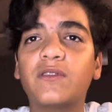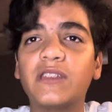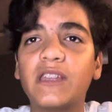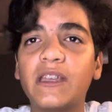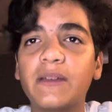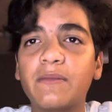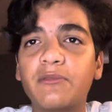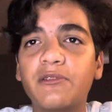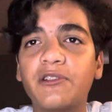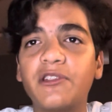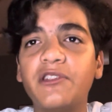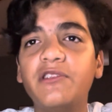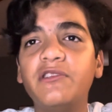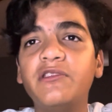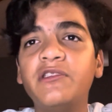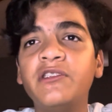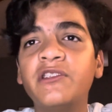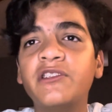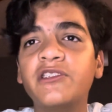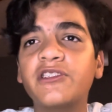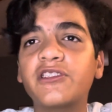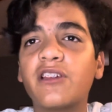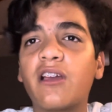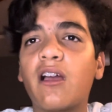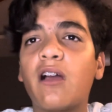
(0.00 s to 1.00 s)
labor
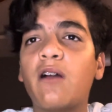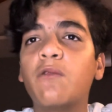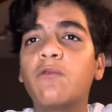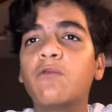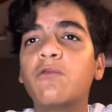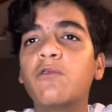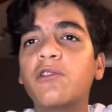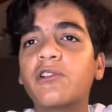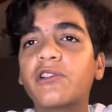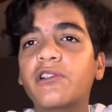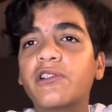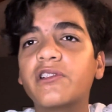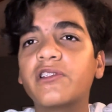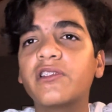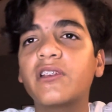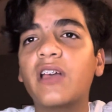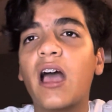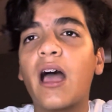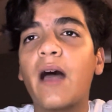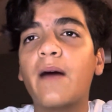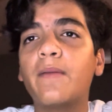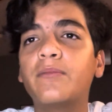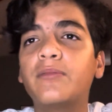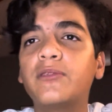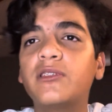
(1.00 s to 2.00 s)
unions and worker
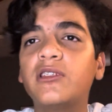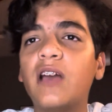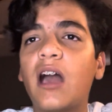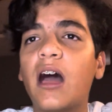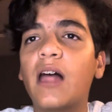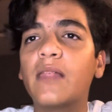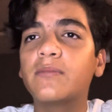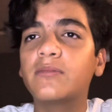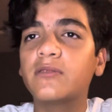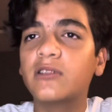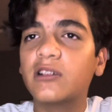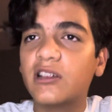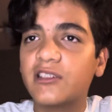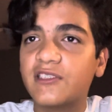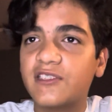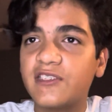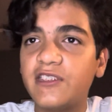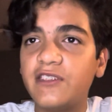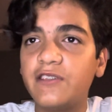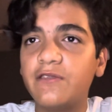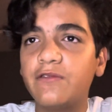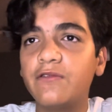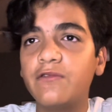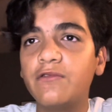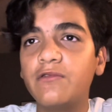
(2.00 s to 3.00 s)

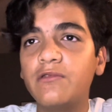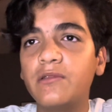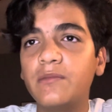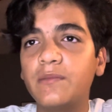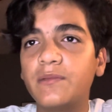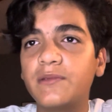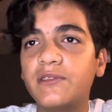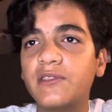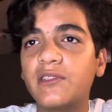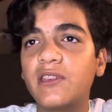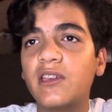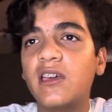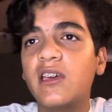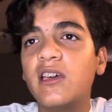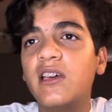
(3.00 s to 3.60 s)
advocacy groups